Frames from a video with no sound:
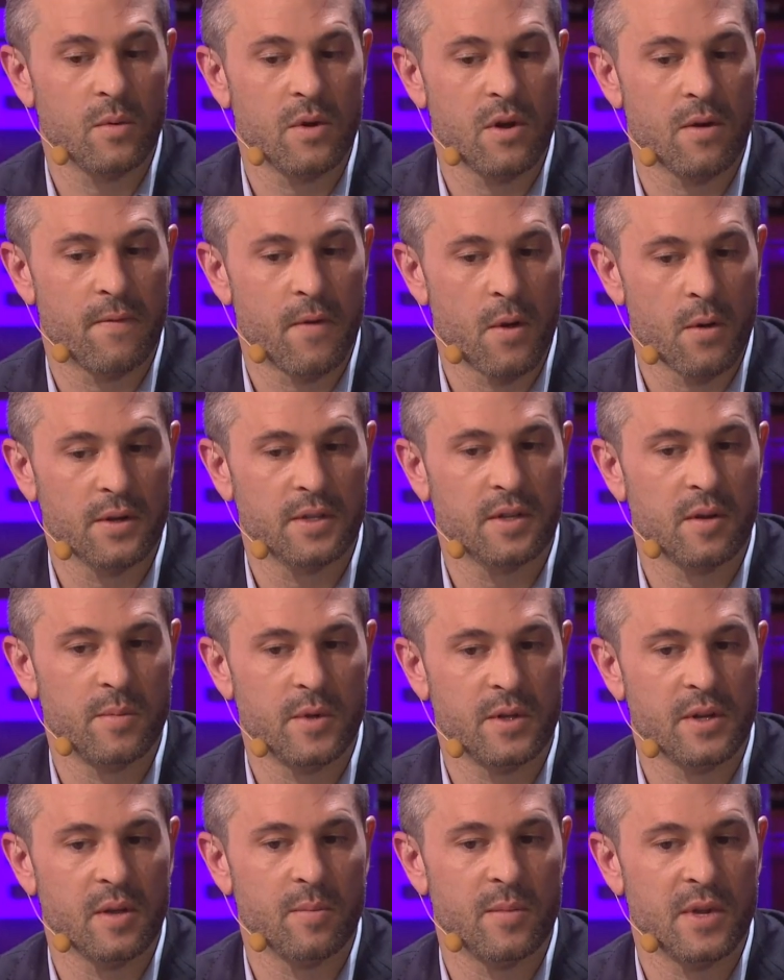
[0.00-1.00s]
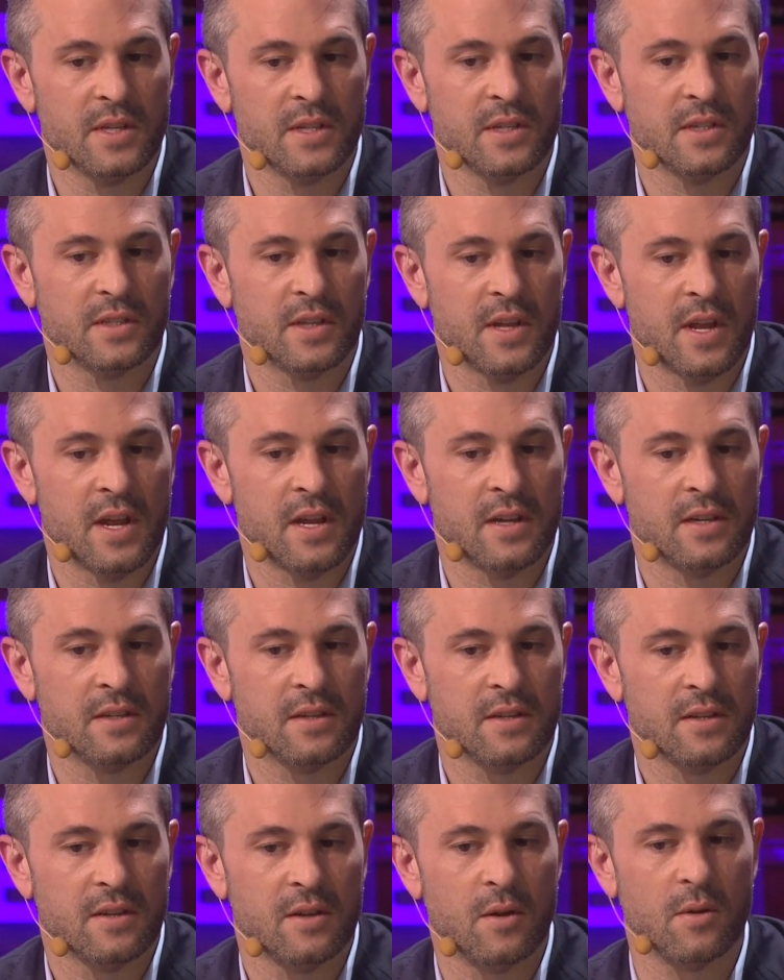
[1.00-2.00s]
we are focused on building a business
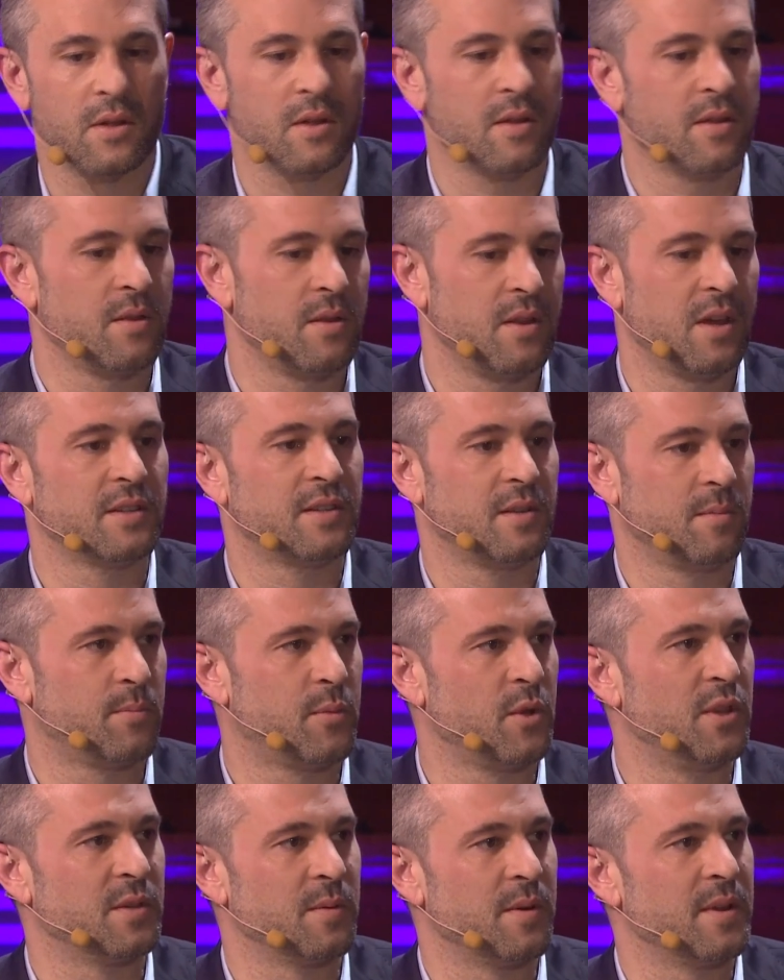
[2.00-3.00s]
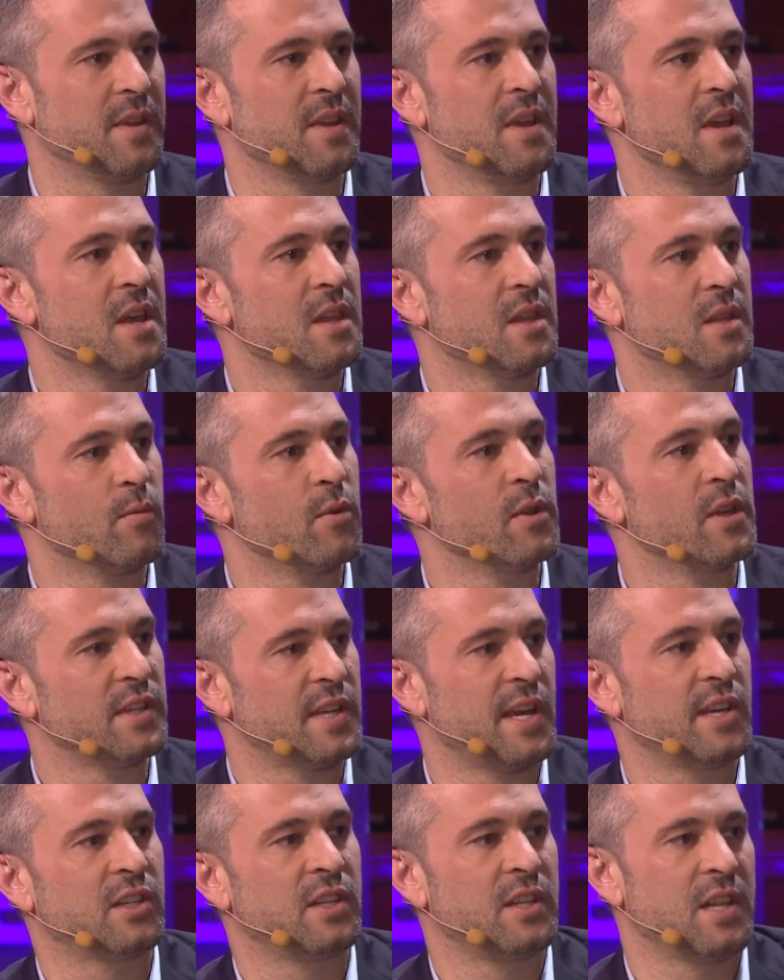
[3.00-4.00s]
that. You know, I'll put this way. Yeah. The
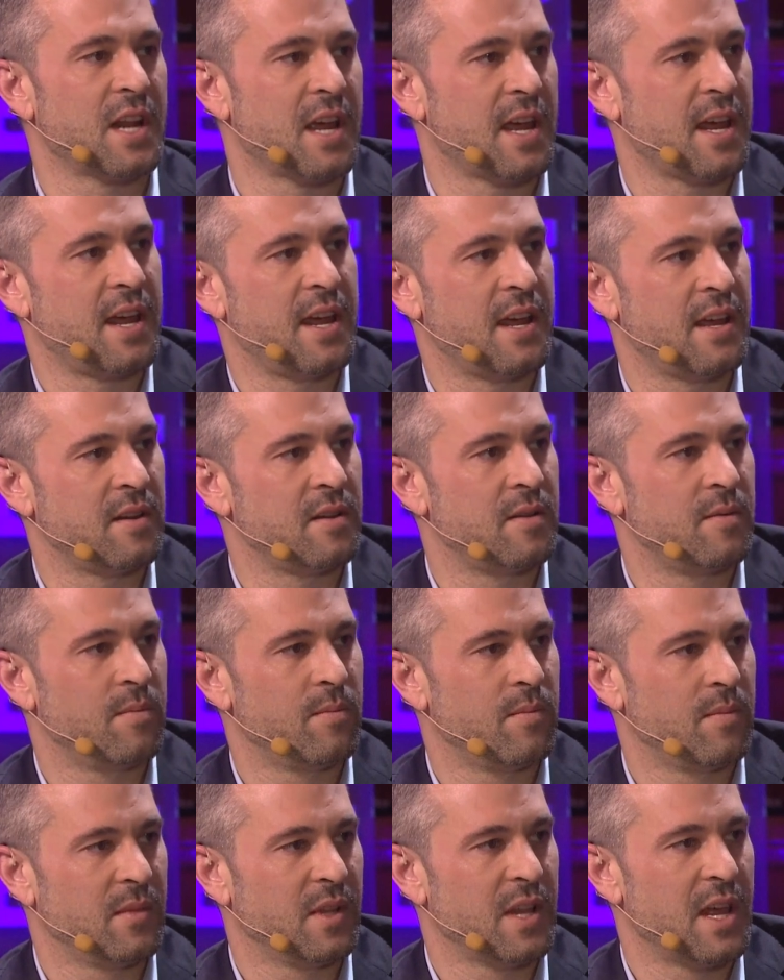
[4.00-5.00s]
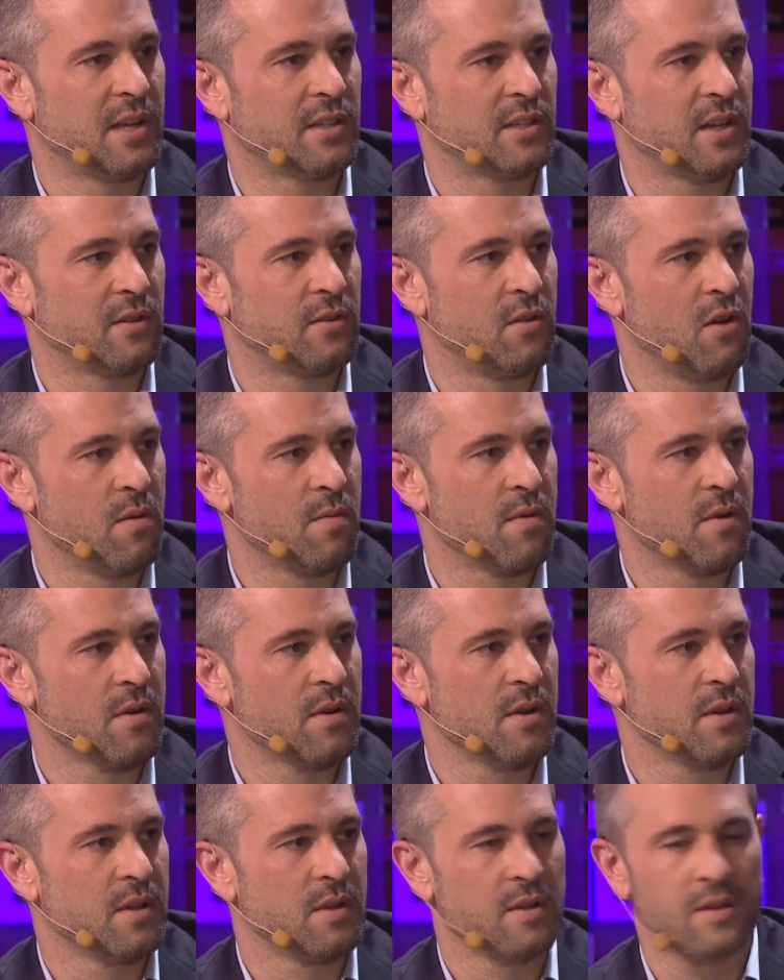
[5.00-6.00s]
realization that I had last October,
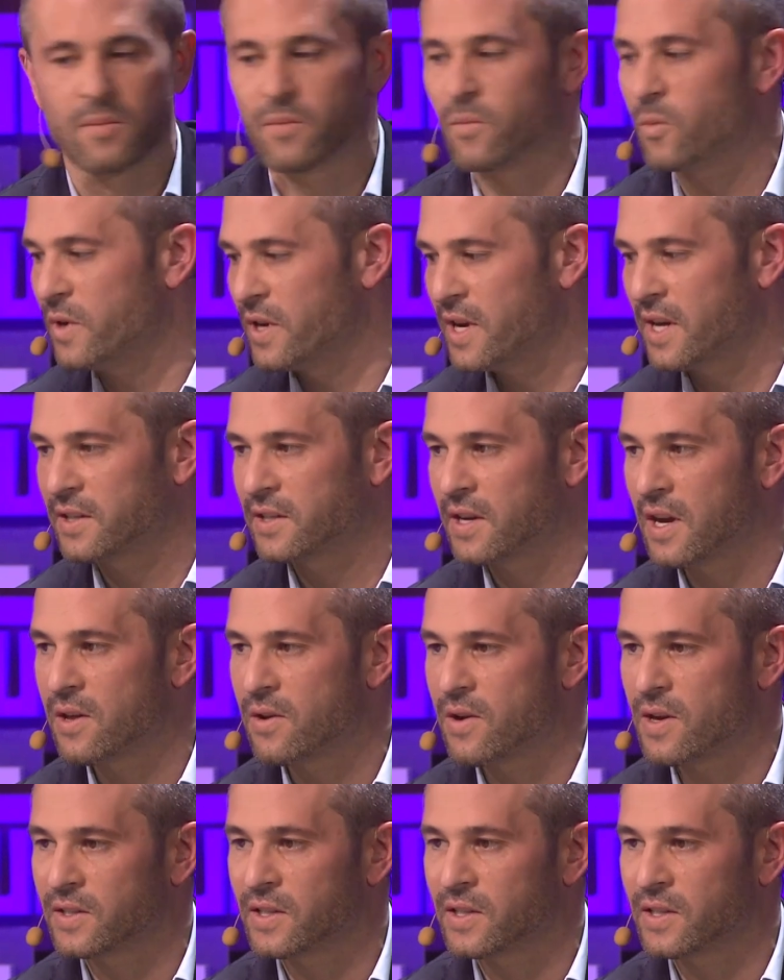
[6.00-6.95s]
when we got together, and I